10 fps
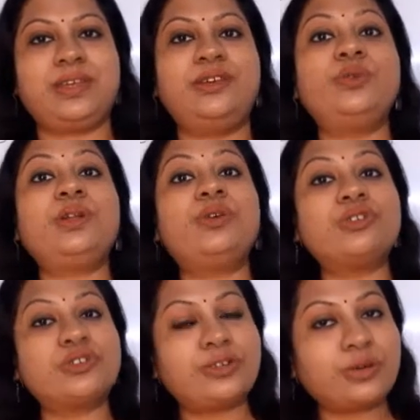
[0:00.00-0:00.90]
You will
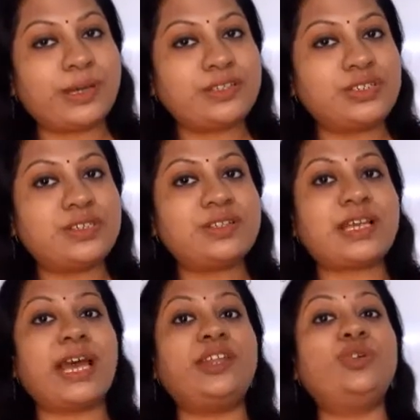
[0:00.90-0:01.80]
go to the questions
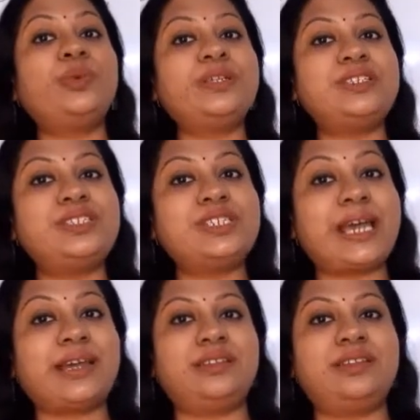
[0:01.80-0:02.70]
and you will
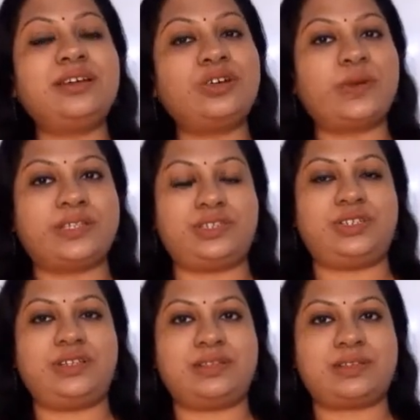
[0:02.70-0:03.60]
check the
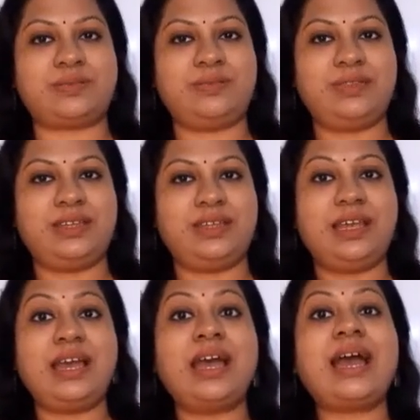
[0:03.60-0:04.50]
questions.
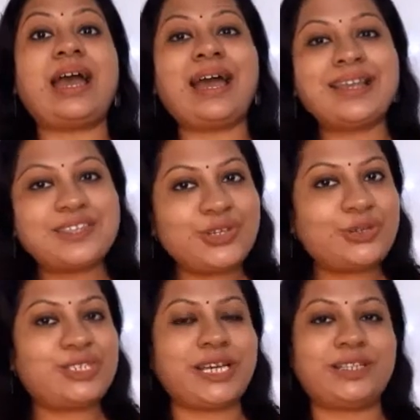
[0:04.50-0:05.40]
As
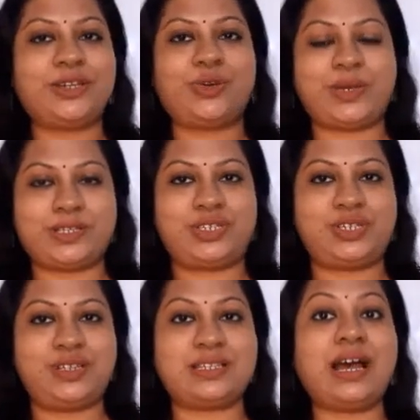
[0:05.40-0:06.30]
you check the
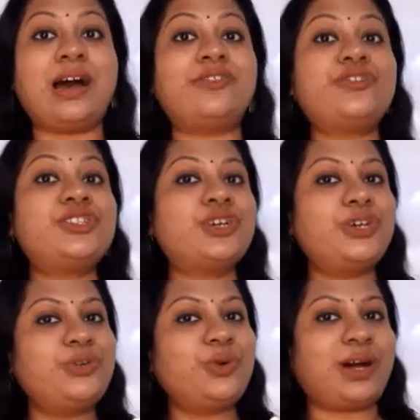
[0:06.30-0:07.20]
questions, after
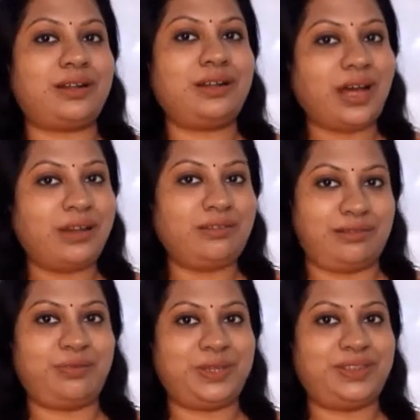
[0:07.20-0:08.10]
you are
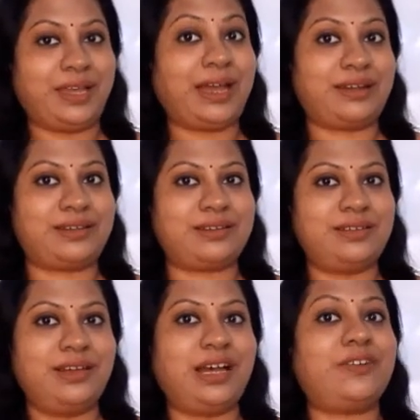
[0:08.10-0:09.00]
done with that,
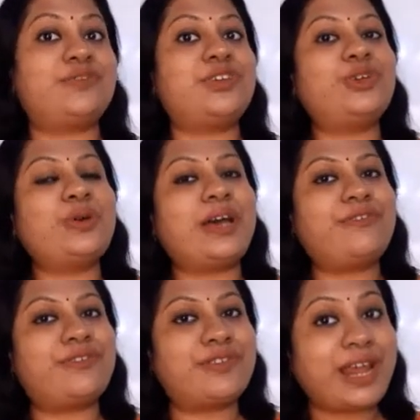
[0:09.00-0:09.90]
after you
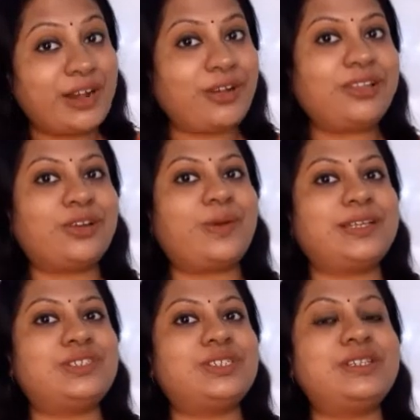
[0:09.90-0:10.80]
have read all the
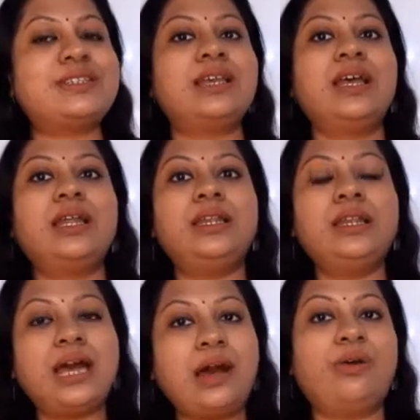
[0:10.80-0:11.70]
questions,
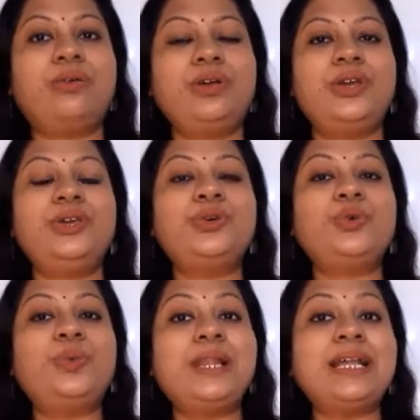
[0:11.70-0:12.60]
now you
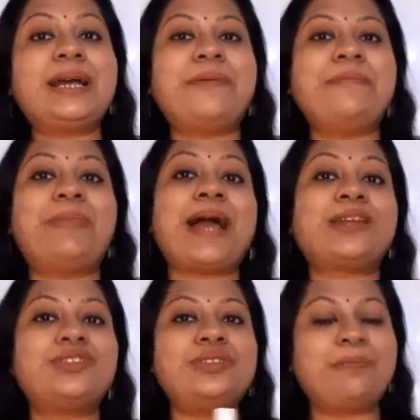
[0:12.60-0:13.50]
will come
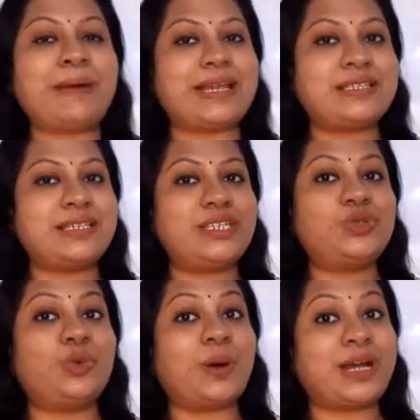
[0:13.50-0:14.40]
back to the passage
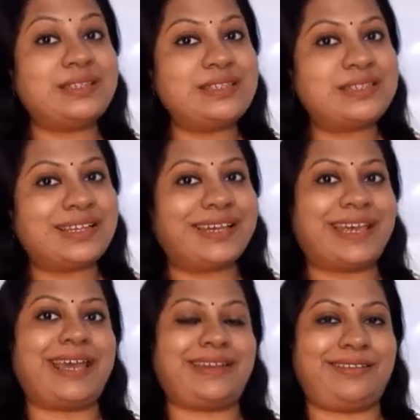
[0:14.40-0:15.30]
once
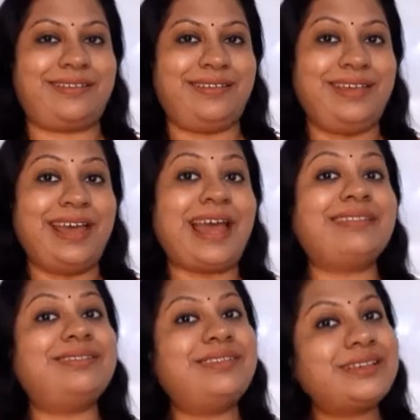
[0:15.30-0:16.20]
again.
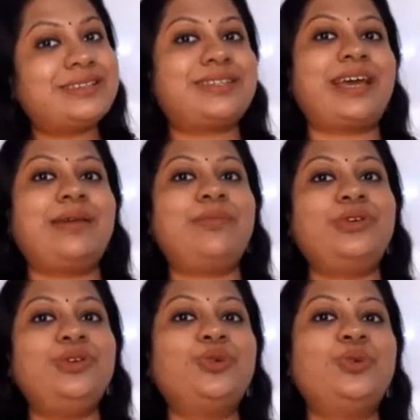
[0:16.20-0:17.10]
And this
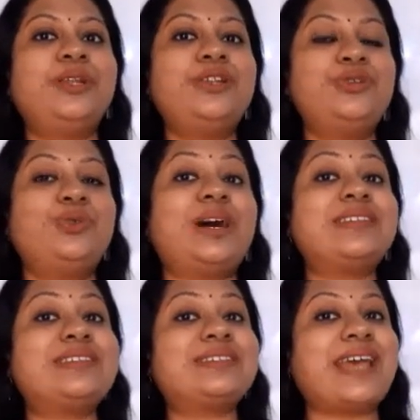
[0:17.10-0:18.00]
time you will do a
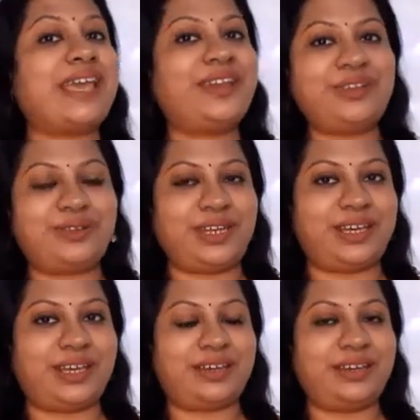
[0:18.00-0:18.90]
second
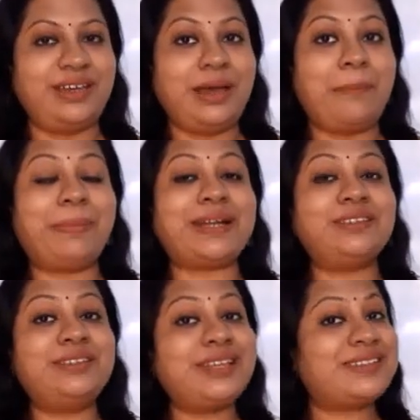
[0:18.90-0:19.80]
reading.
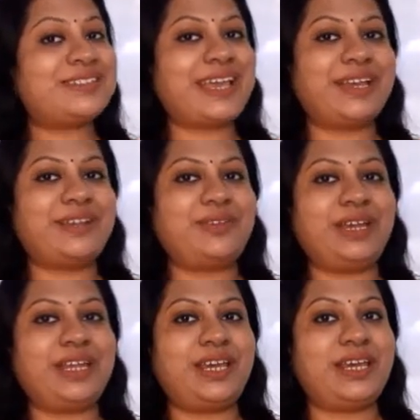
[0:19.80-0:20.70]
But this second
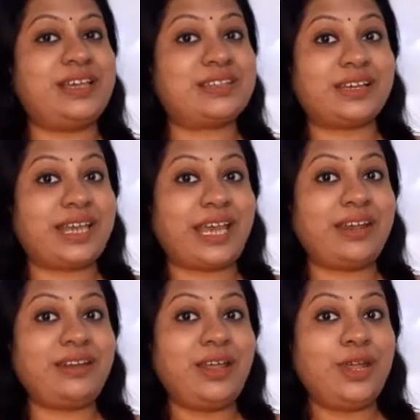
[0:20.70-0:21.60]
reading is
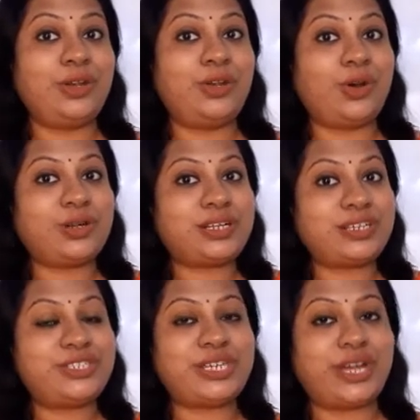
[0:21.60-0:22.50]
again not
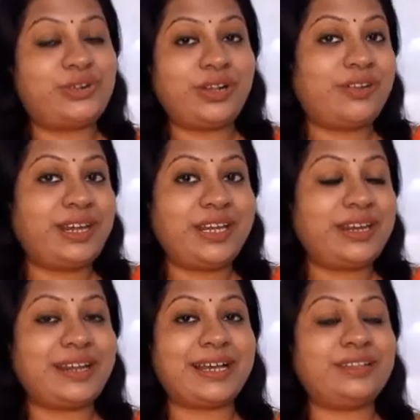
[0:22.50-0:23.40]
a general
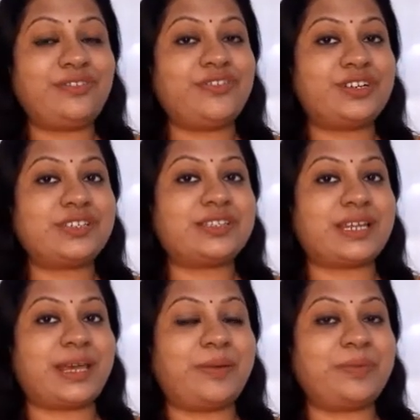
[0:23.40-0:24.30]
reading like the first
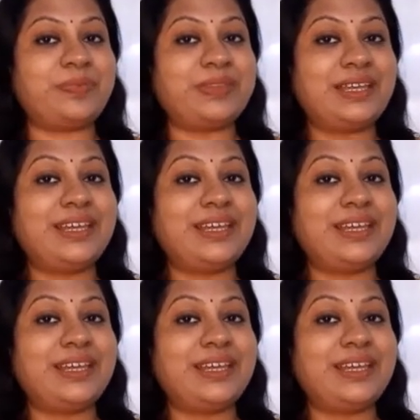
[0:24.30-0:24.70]
time.